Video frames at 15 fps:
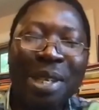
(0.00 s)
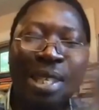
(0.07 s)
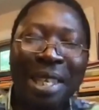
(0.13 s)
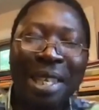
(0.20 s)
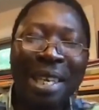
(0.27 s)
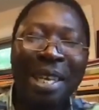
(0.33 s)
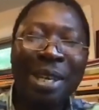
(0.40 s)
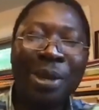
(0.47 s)

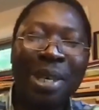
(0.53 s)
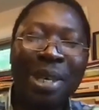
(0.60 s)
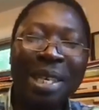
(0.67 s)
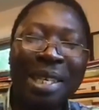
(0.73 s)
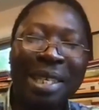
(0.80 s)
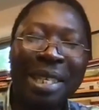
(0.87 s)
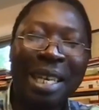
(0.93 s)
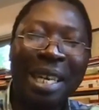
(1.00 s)
see you can
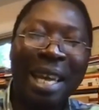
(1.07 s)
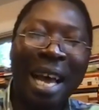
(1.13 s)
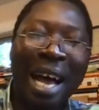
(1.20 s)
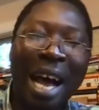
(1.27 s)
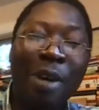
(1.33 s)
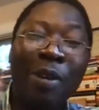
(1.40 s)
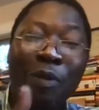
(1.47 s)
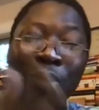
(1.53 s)
see
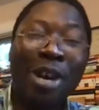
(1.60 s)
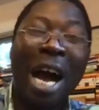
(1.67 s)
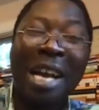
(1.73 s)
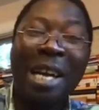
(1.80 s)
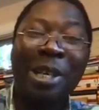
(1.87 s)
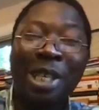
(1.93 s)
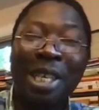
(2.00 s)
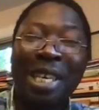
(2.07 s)
how the
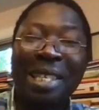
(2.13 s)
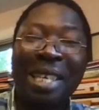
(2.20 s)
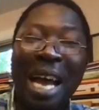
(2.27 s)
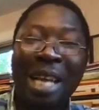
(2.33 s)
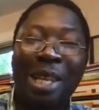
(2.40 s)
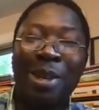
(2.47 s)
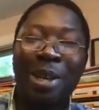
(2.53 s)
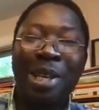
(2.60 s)
phonology is
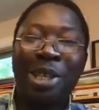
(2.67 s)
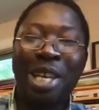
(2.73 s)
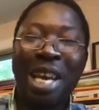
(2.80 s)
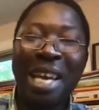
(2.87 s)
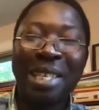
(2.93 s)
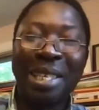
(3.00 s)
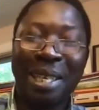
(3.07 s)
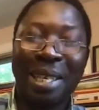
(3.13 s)
actually
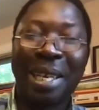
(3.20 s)
changing.